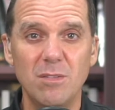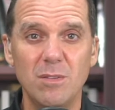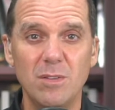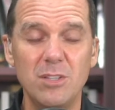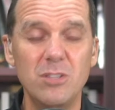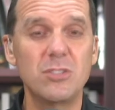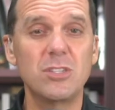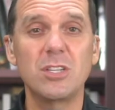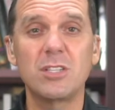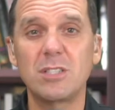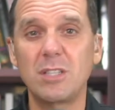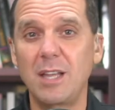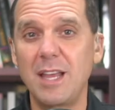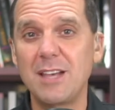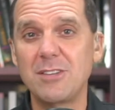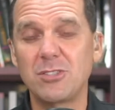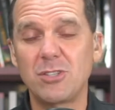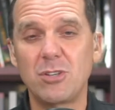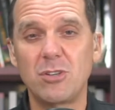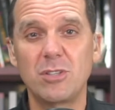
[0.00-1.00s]
There's just
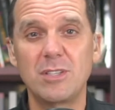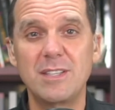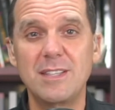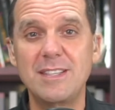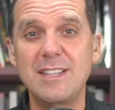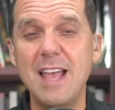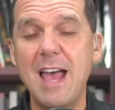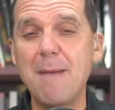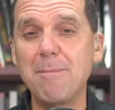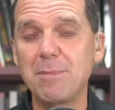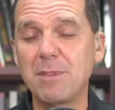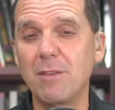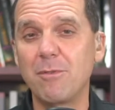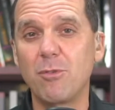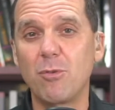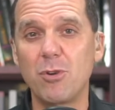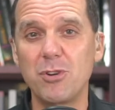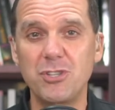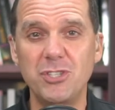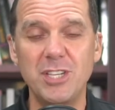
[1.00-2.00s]
less depth
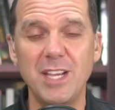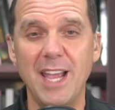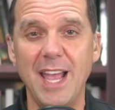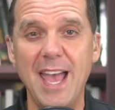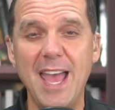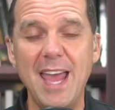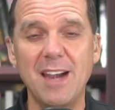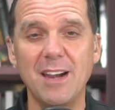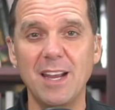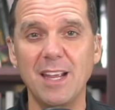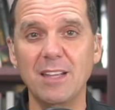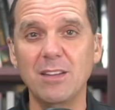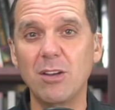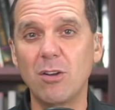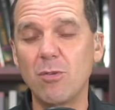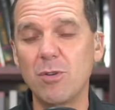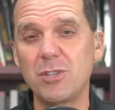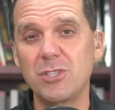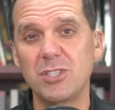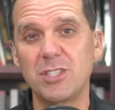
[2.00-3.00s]
of Christianity. The
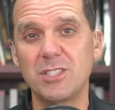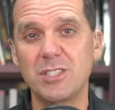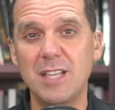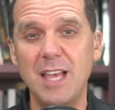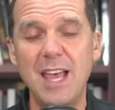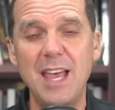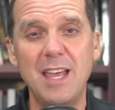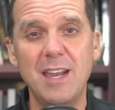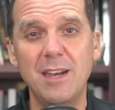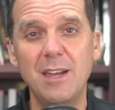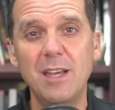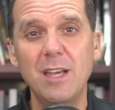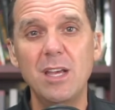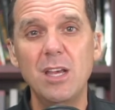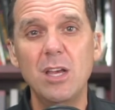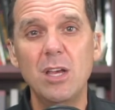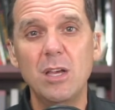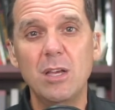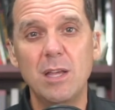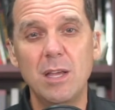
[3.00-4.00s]
Christians then
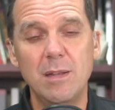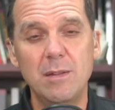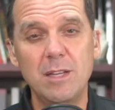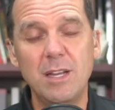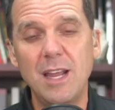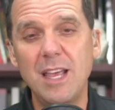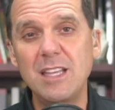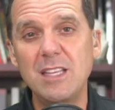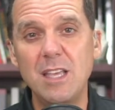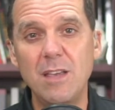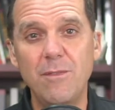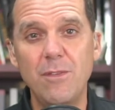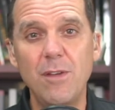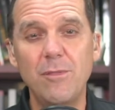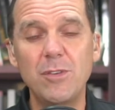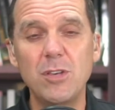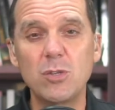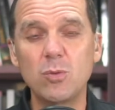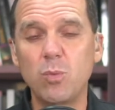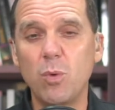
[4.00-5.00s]
in the nineteen
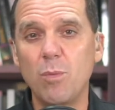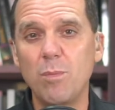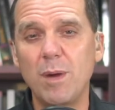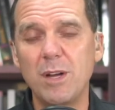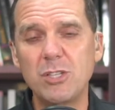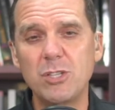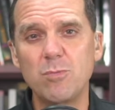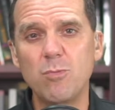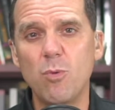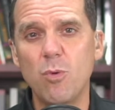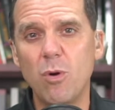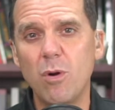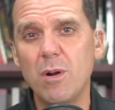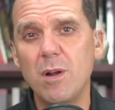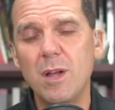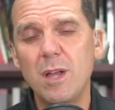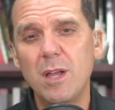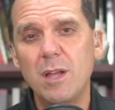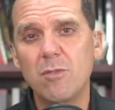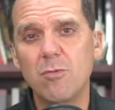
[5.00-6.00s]
fifties were much
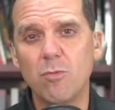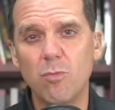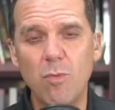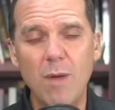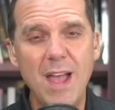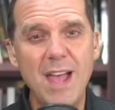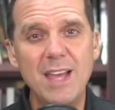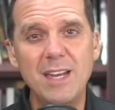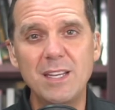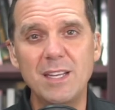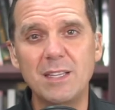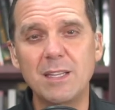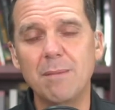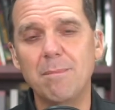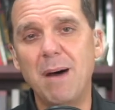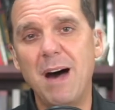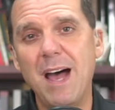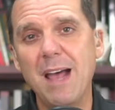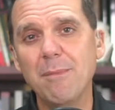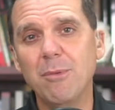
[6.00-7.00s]
more read in the
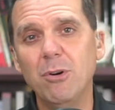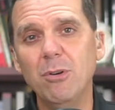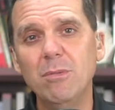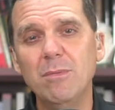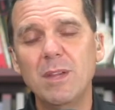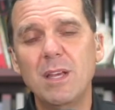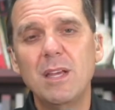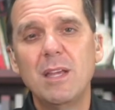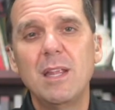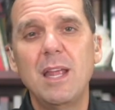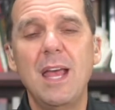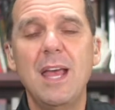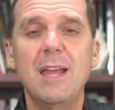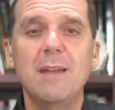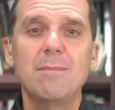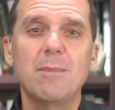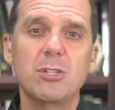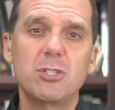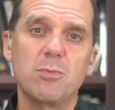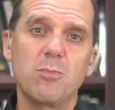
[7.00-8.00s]
Bible
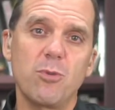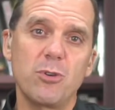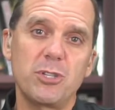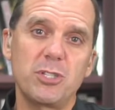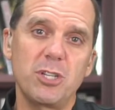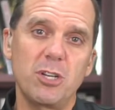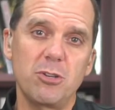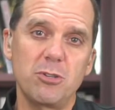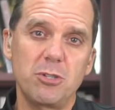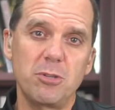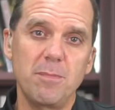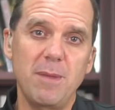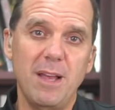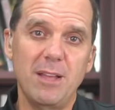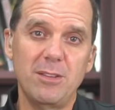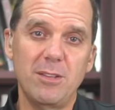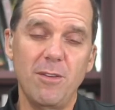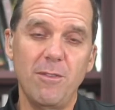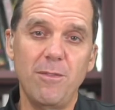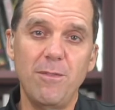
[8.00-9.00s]
and much more serious
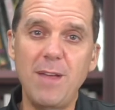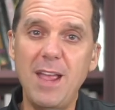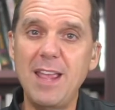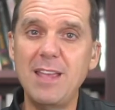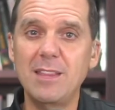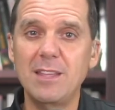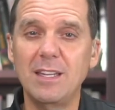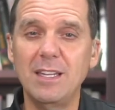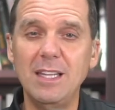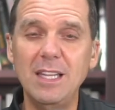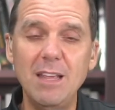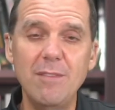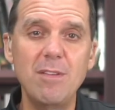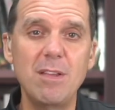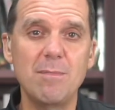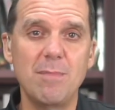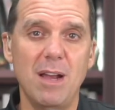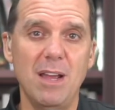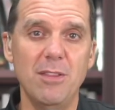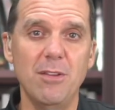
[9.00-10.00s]
about their faith and
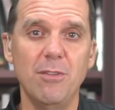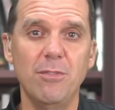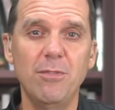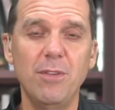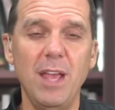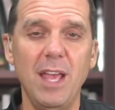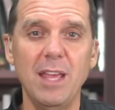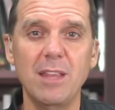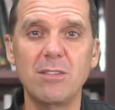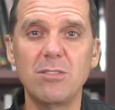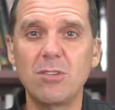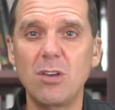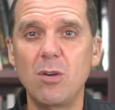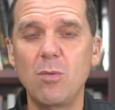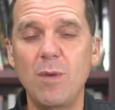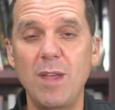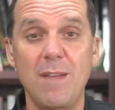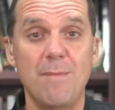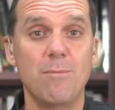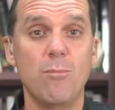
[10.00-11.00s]
living by their faith. So
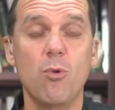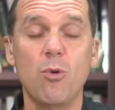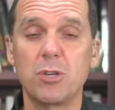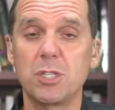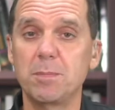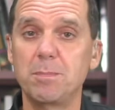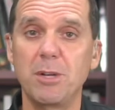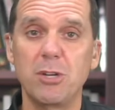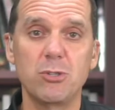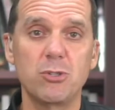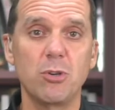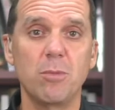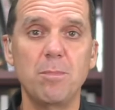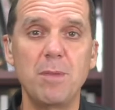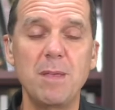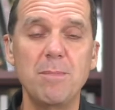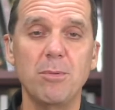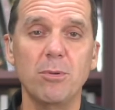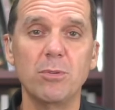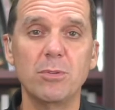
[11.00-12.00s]
we have more spiritual
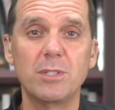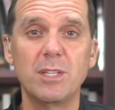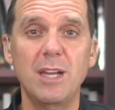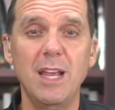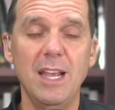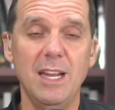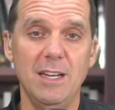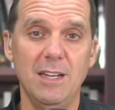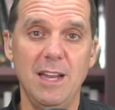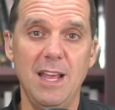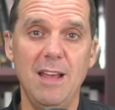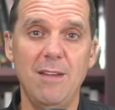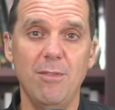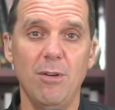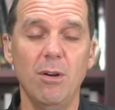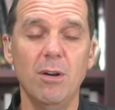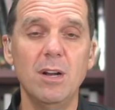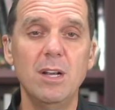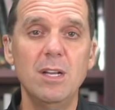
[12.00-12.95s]
people today than ever,